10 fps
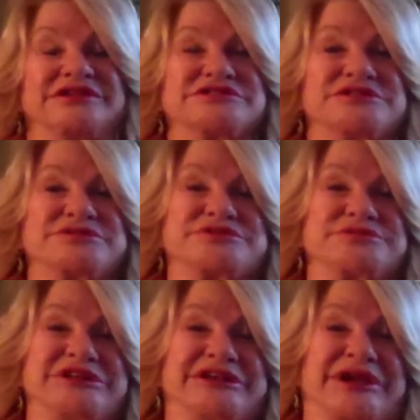So it was
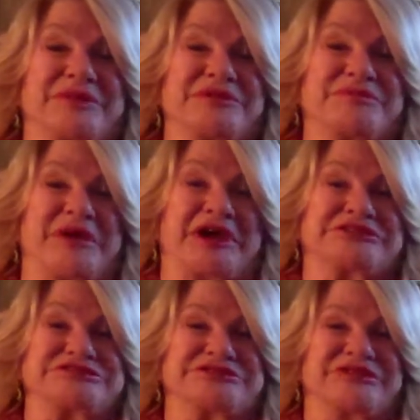really coming
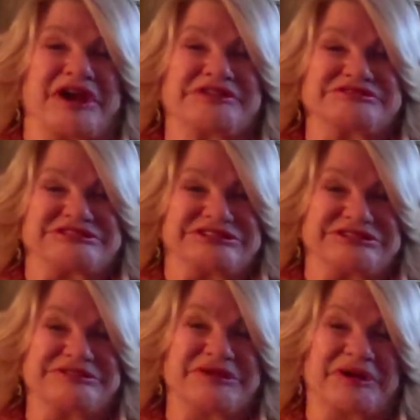back to ground
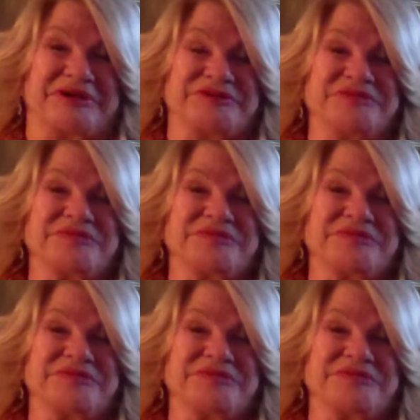zero.